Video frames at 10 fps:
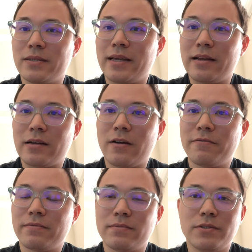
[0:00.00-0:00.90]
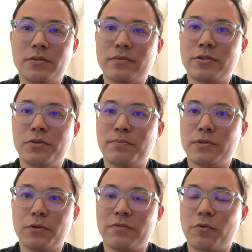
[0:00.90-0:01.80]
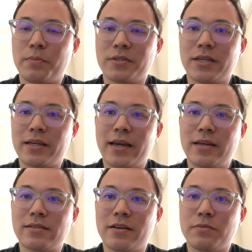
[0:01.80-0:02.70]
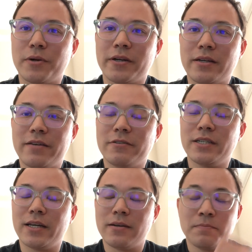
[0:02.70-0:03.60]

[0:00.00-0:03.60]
getting off two, two, two or four percent gains out of the market every day.